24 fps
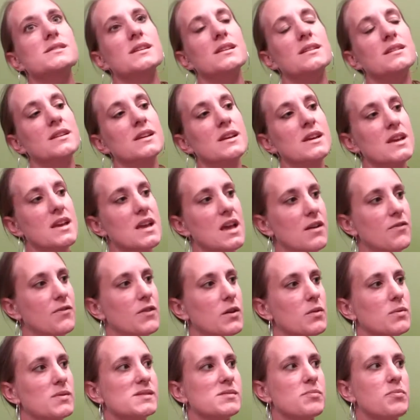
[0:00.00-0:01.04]
and if
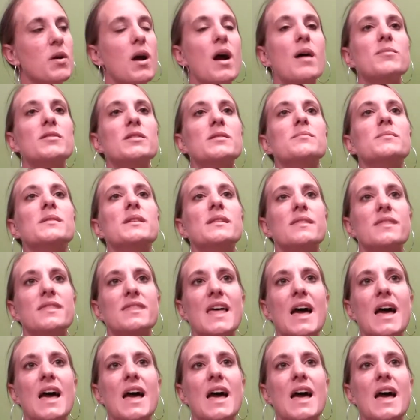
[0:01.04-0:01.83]
there was a problem,